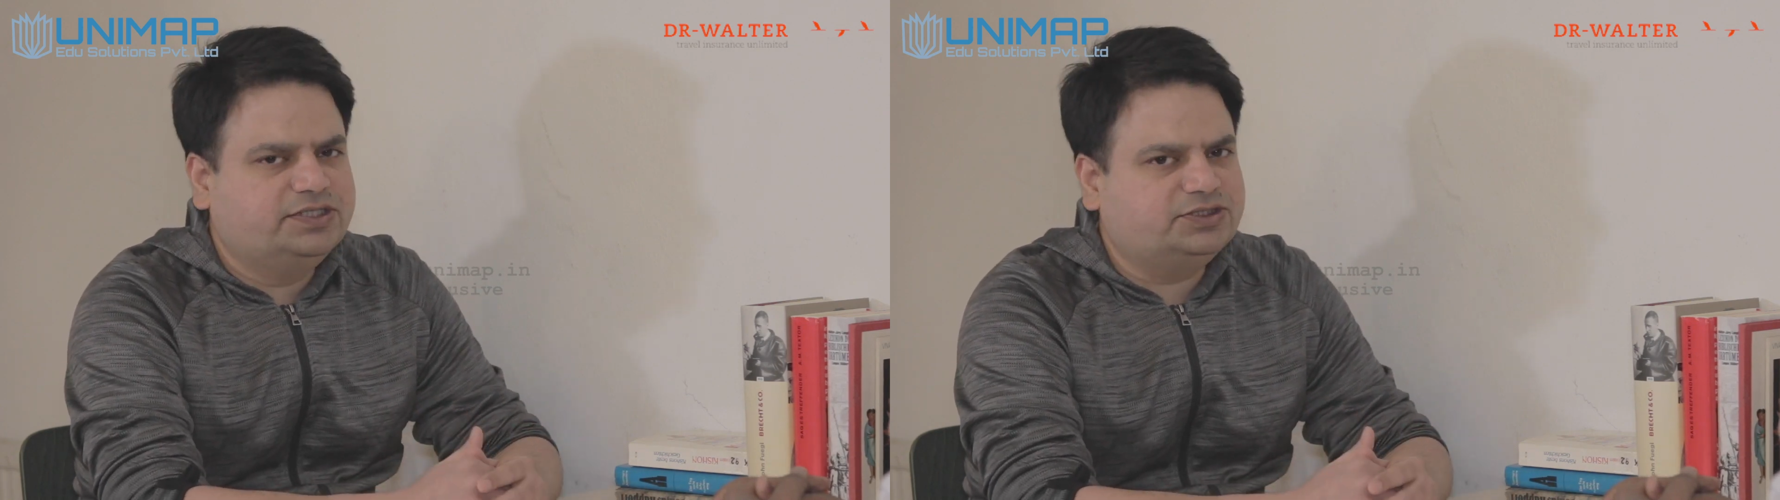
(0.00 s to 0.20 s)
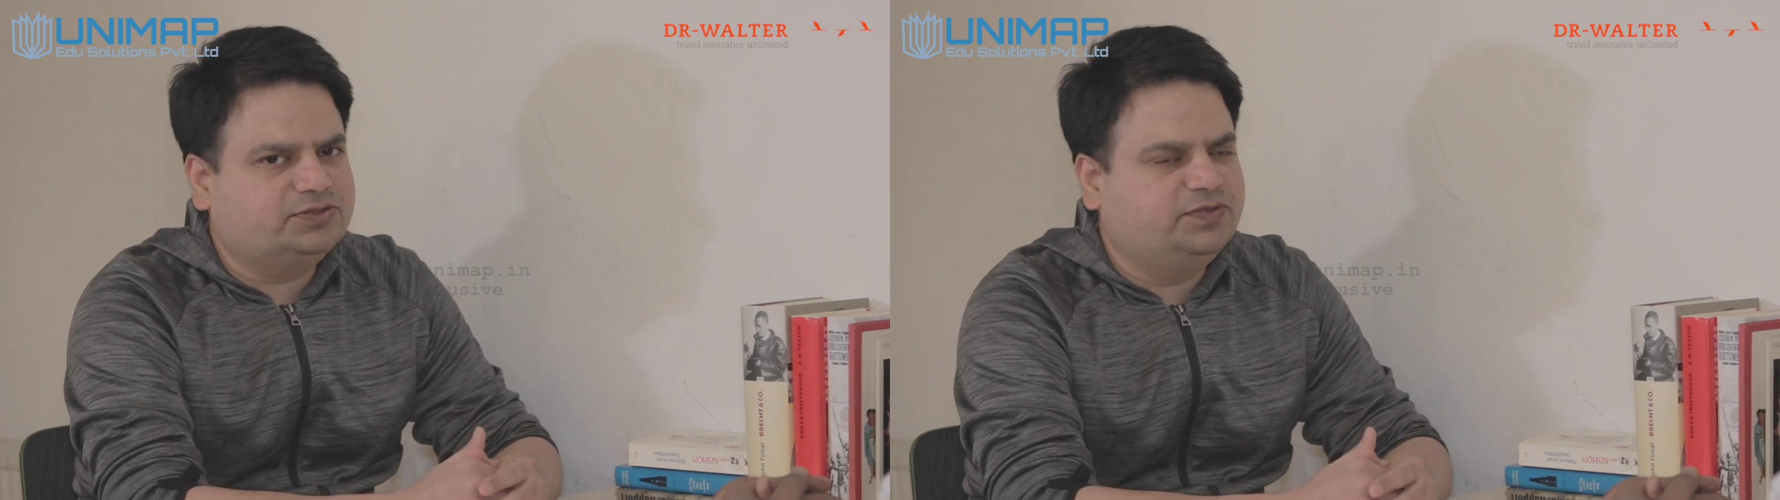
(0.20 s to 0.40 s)

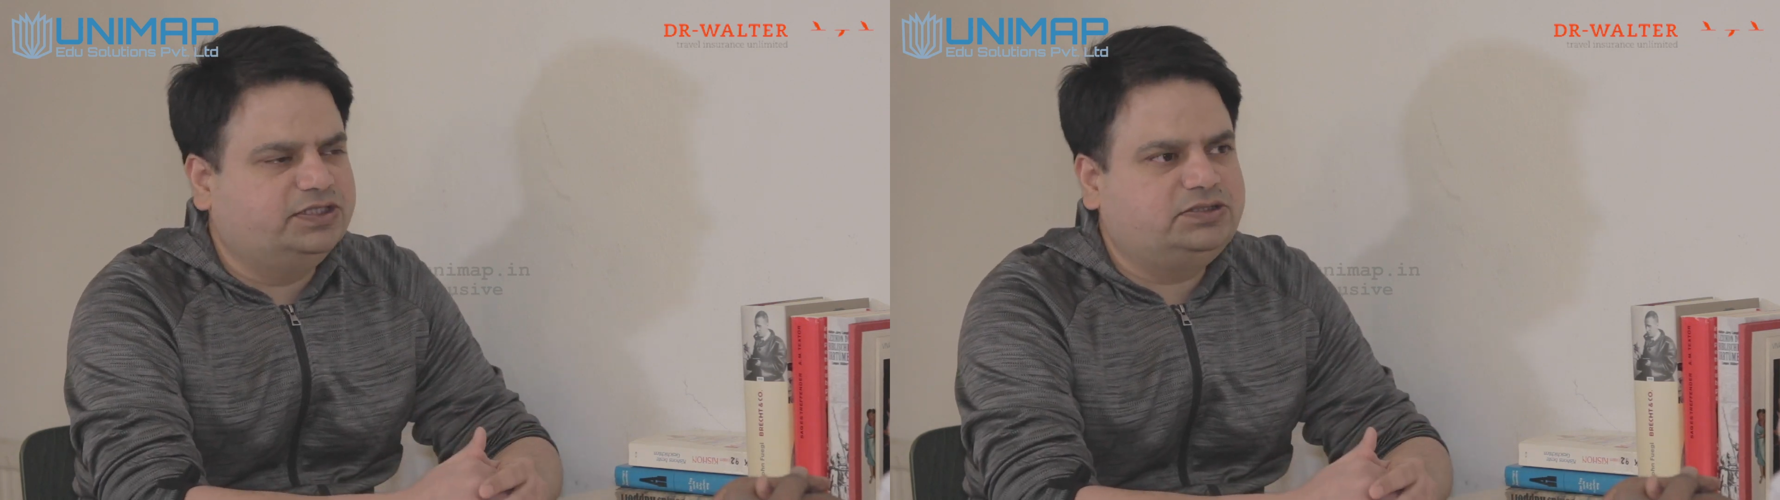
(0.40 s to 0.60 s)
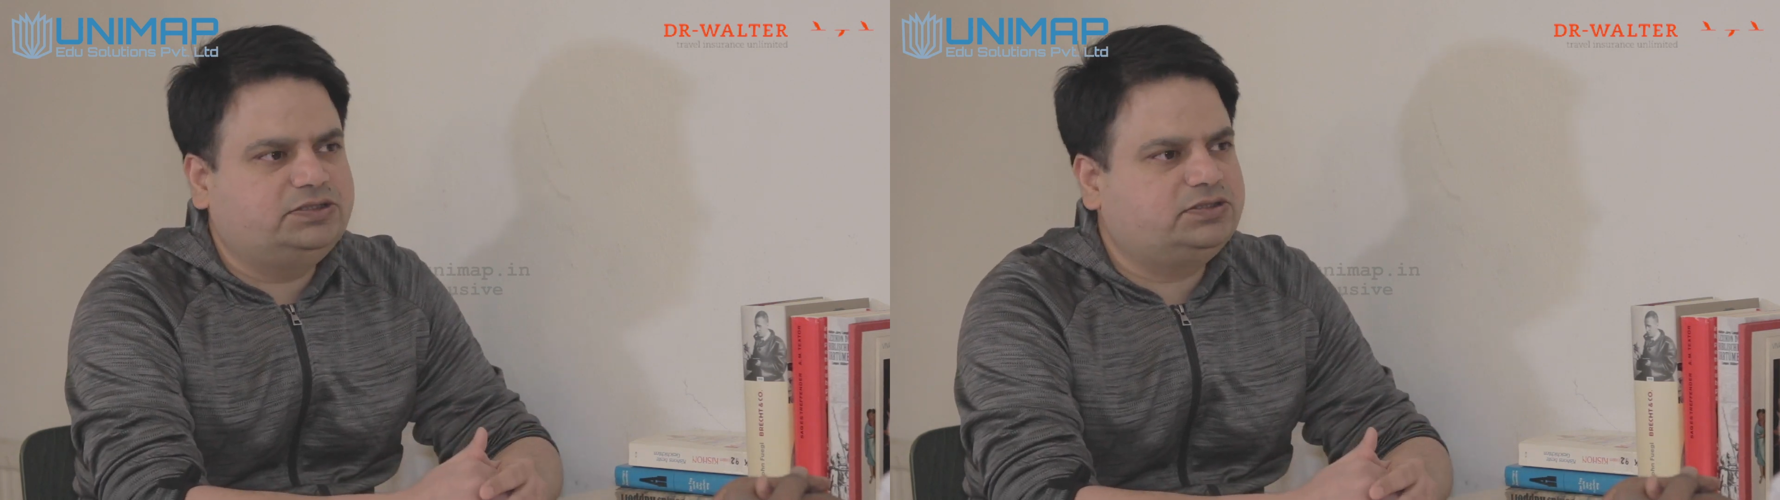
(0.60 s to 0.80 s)

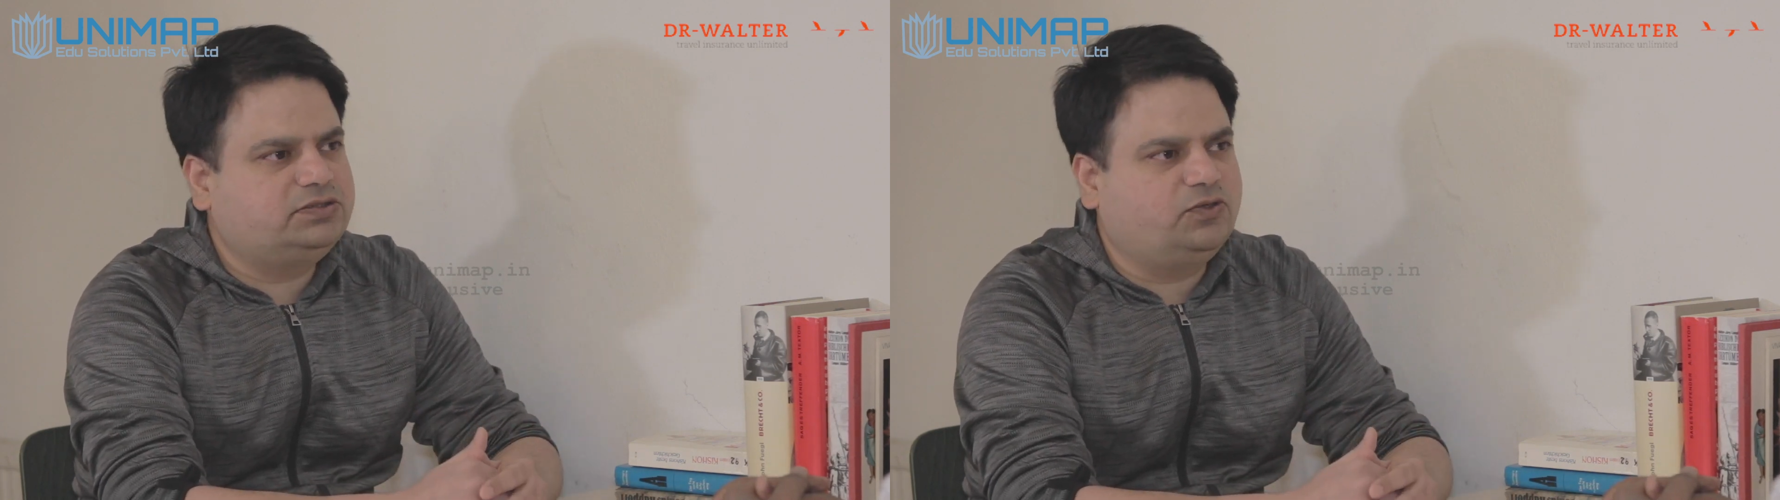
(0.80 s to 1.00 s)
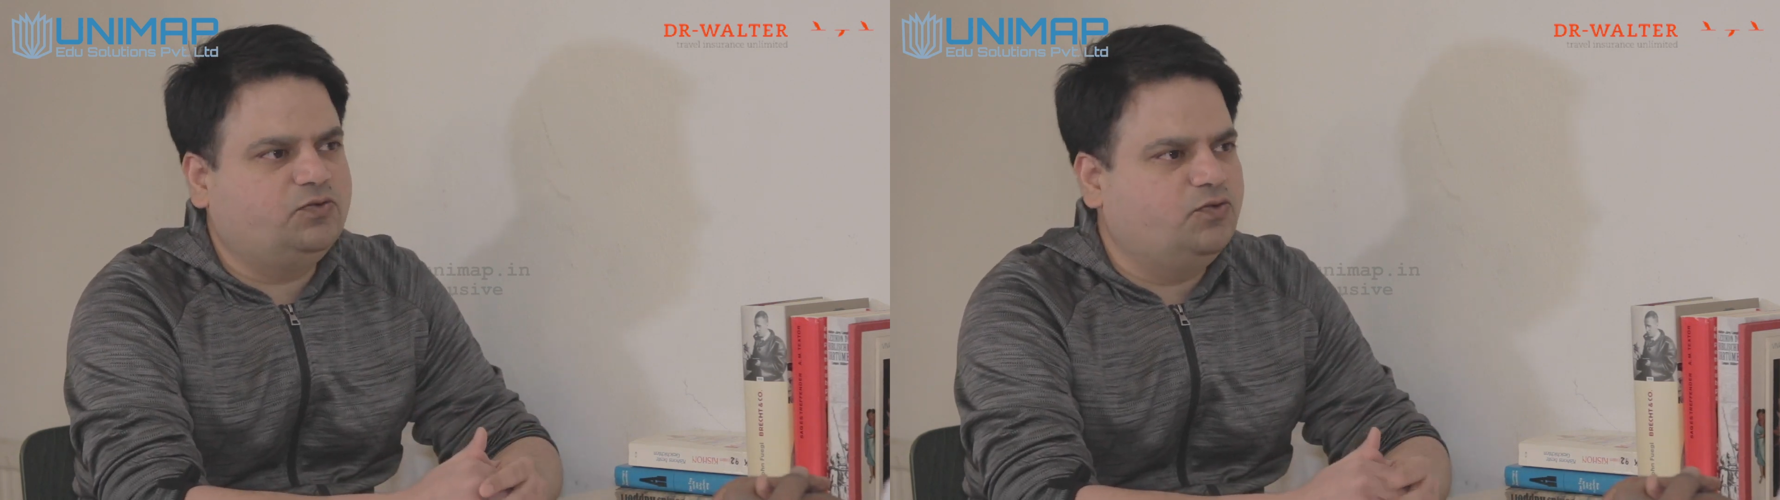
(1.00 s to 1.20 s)
switch
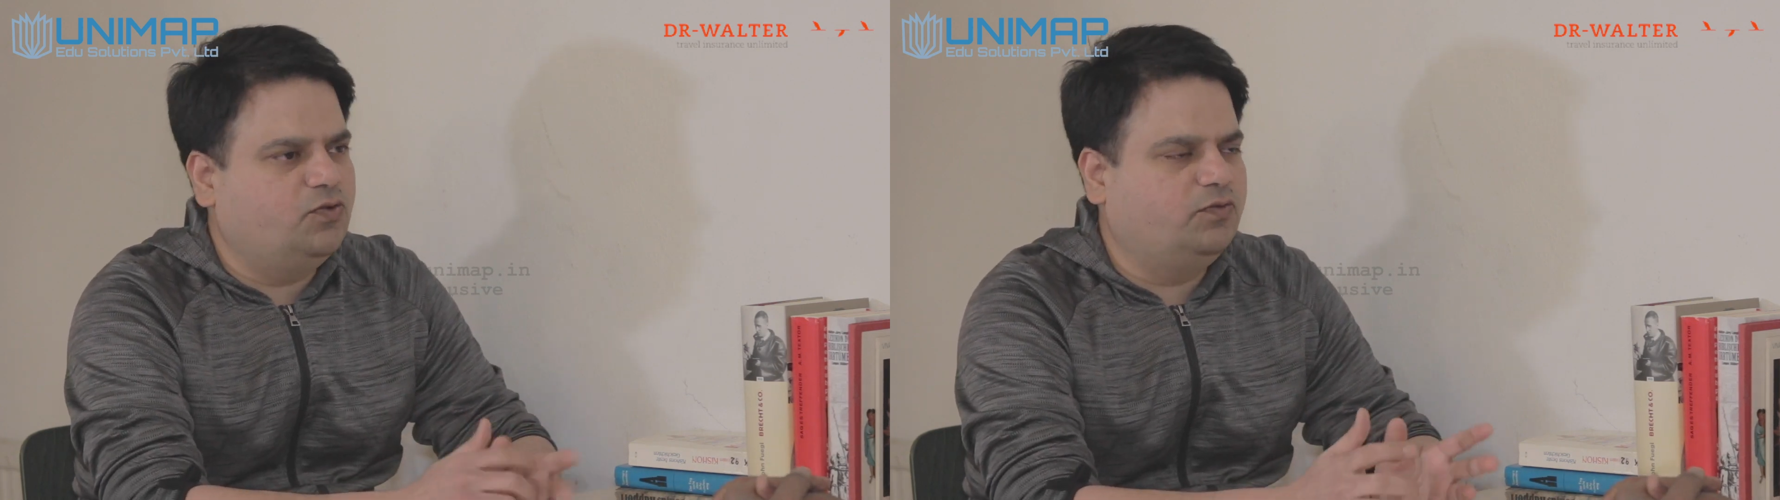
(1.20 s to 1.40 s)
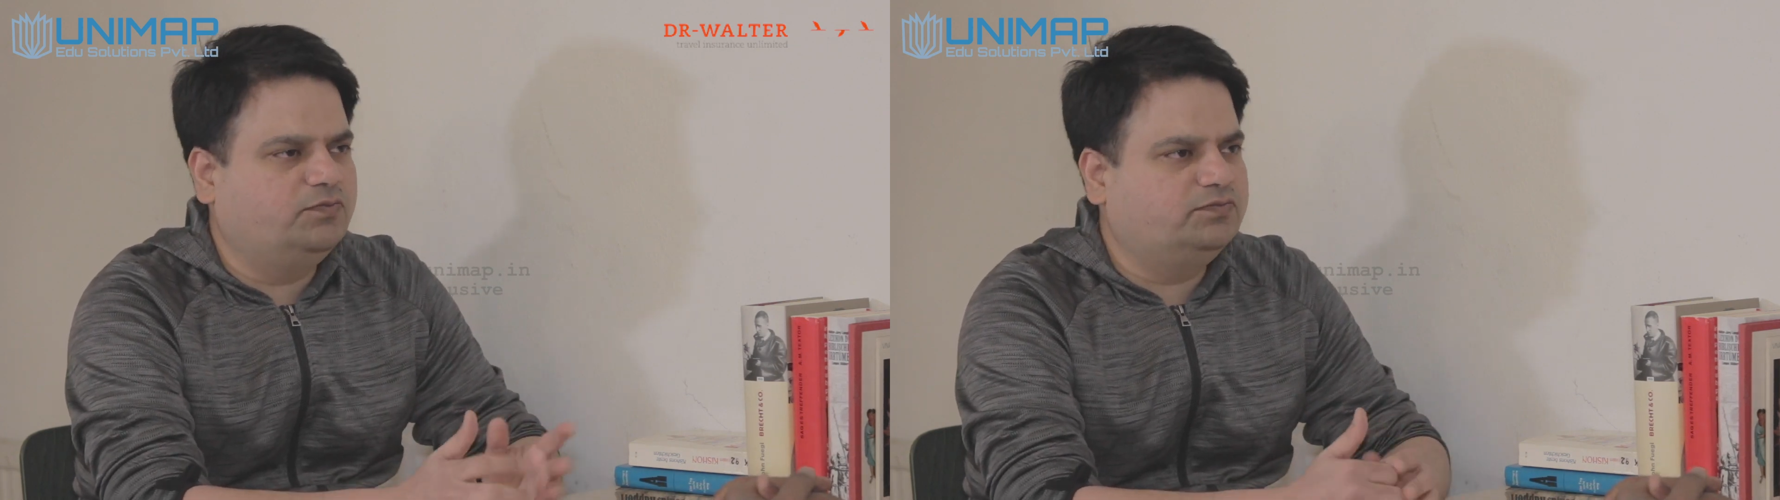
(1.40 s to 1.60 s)
to